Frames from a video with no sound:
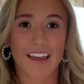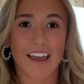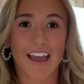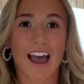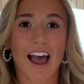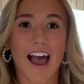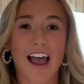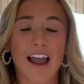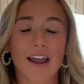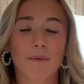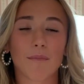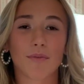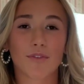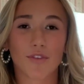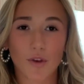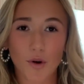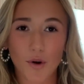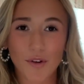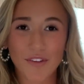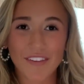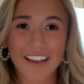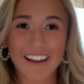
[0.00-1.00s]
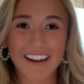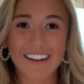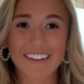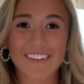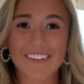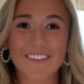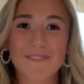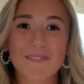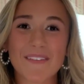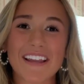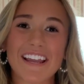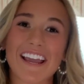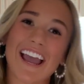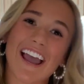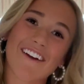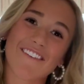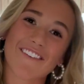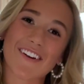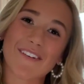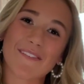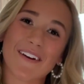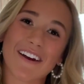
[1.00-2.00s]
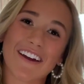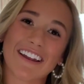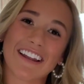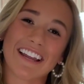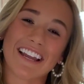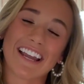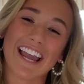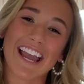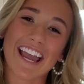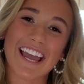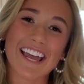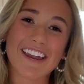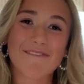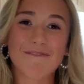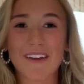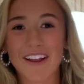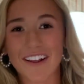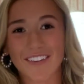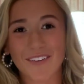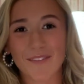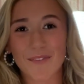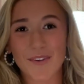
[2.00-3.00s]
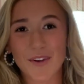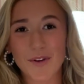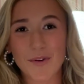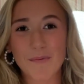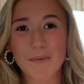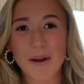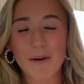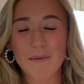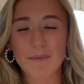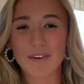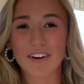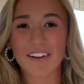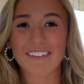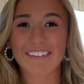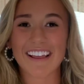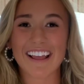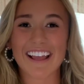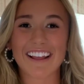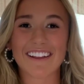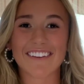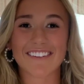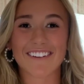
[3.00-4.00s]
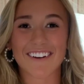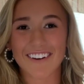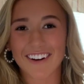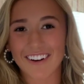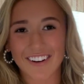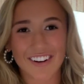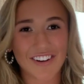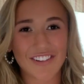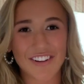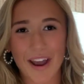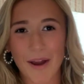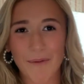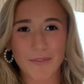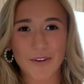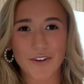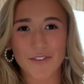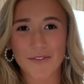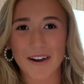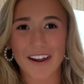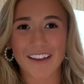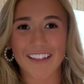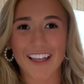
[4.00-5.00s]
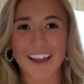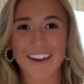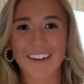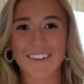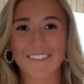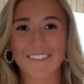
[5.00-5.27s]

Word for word: I'm so excited to meet everybody and make some new memories and start a new chapter of my life.